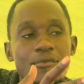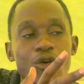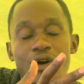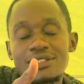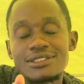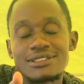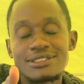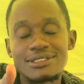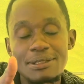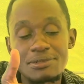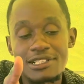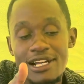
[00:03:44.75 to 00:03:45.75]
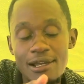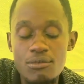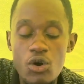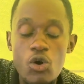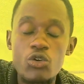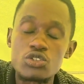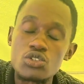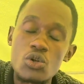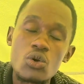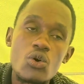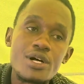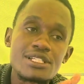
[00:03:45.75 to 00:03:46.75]
go and subscribe
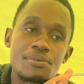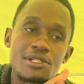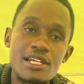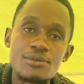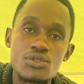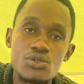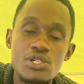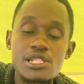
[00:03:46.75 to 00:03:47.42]
also go and subscribe to